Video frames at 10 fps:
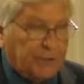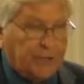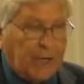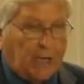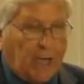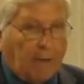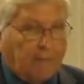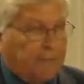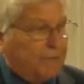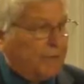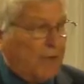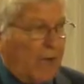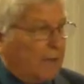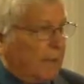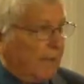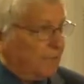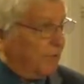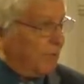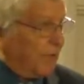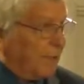shall not, if she's not, if
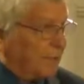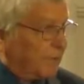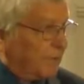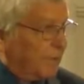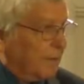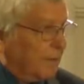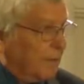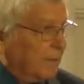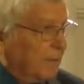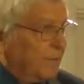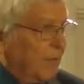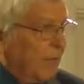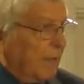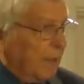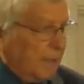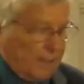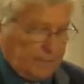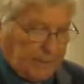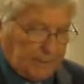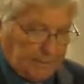she's innocent, she hasn't done
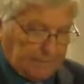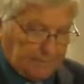anything.